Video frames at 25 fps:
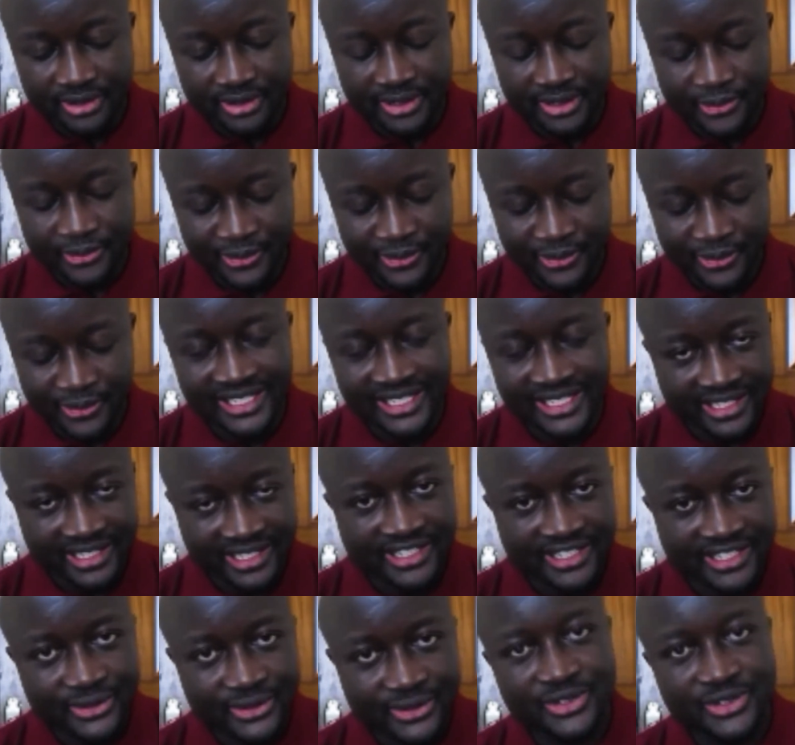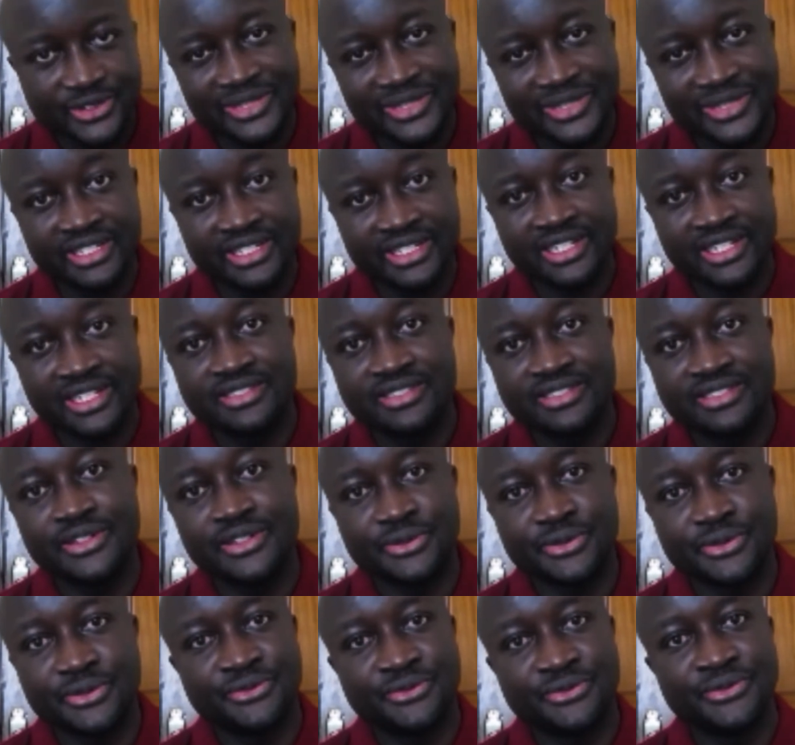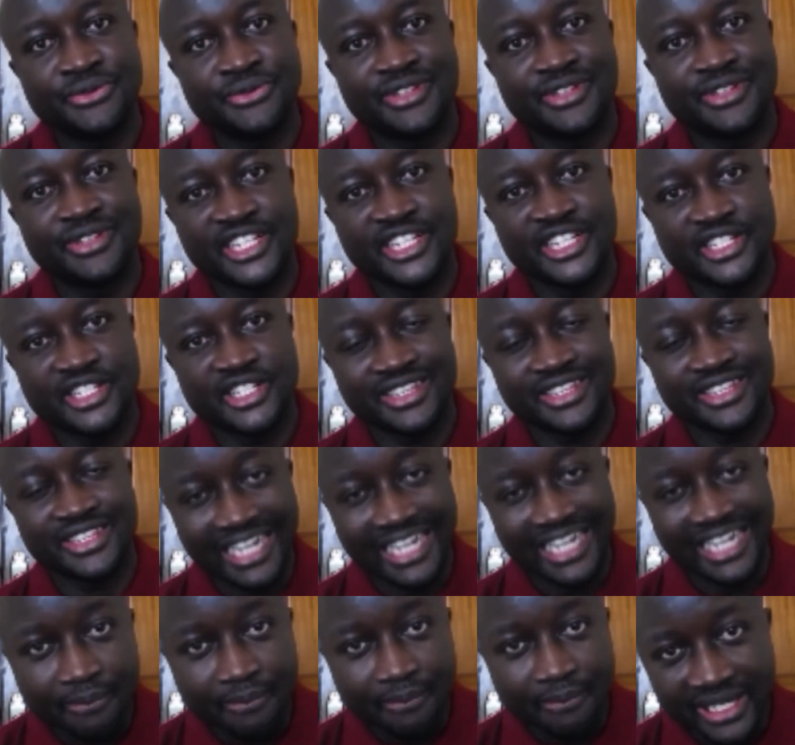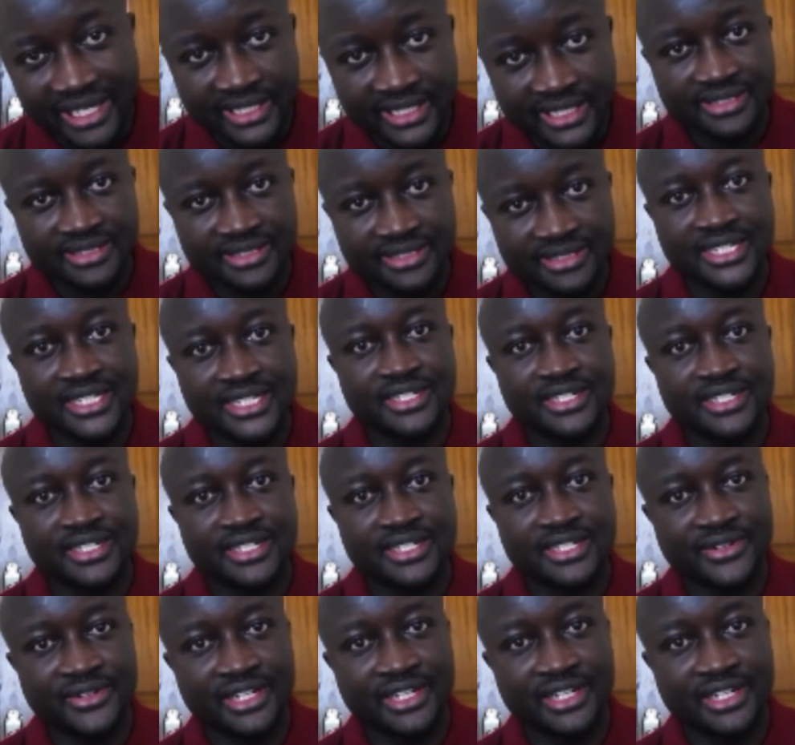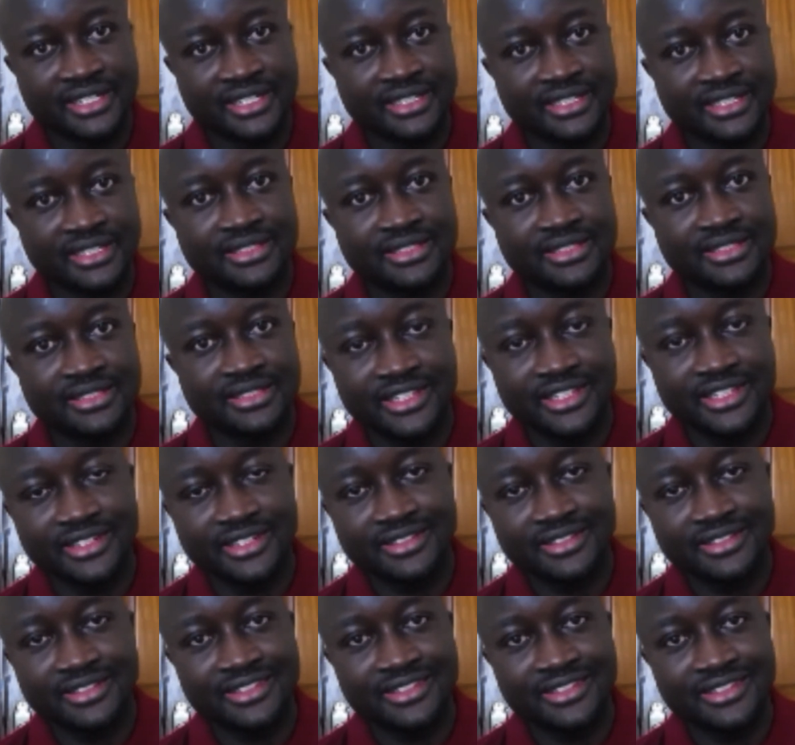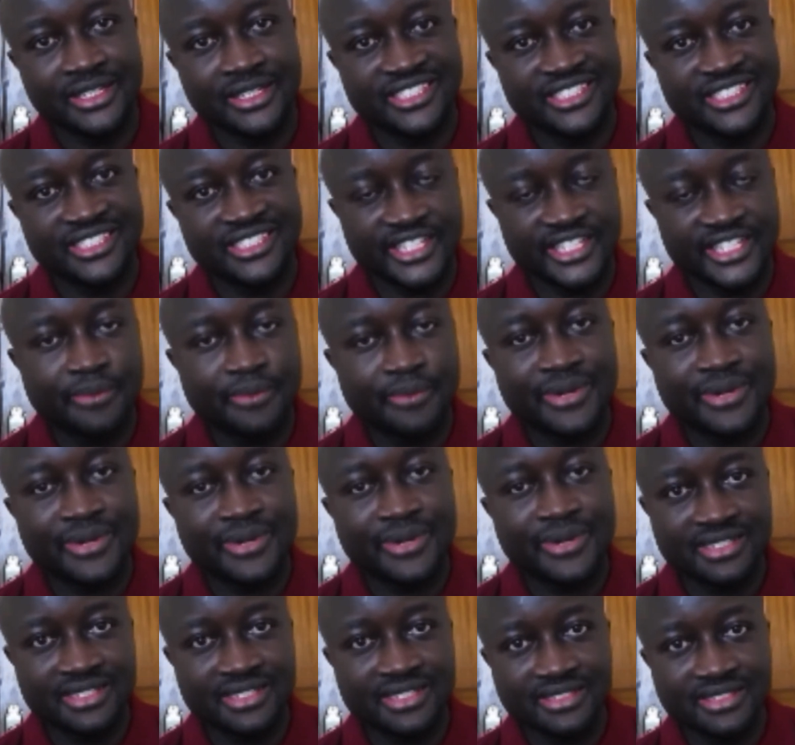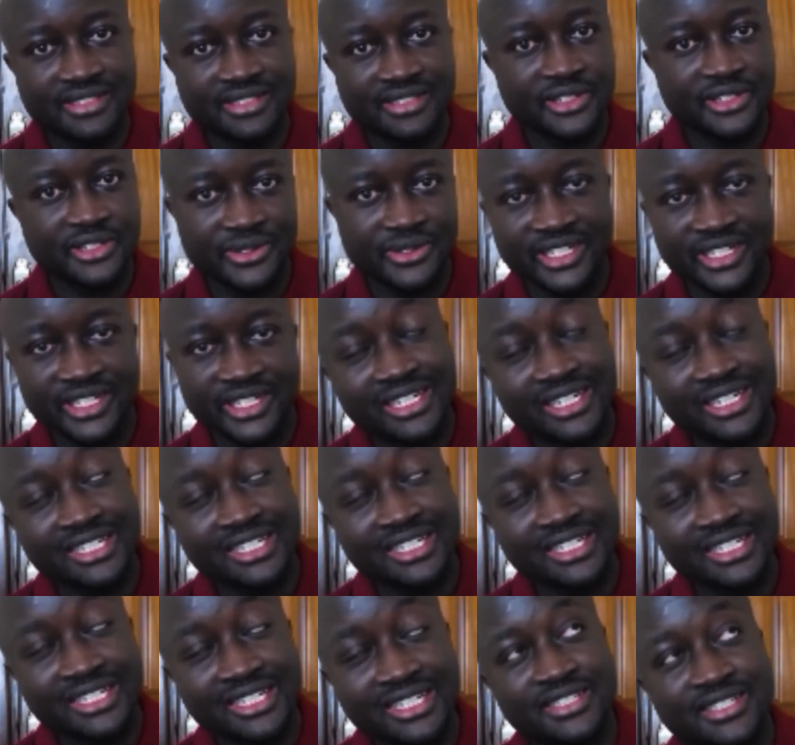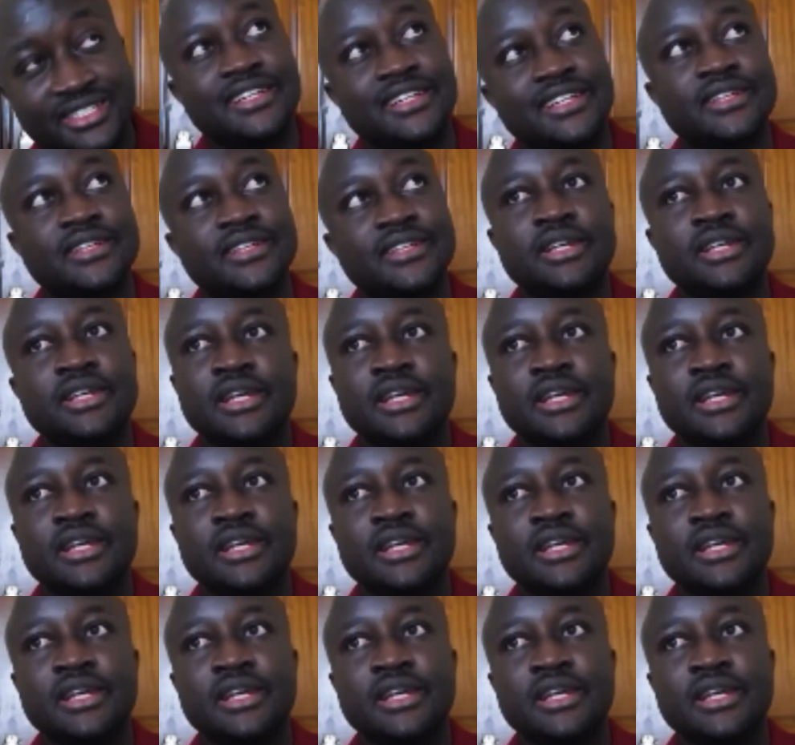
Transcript: whether there's not been delisting of the companies that have the share price has eroded drastically.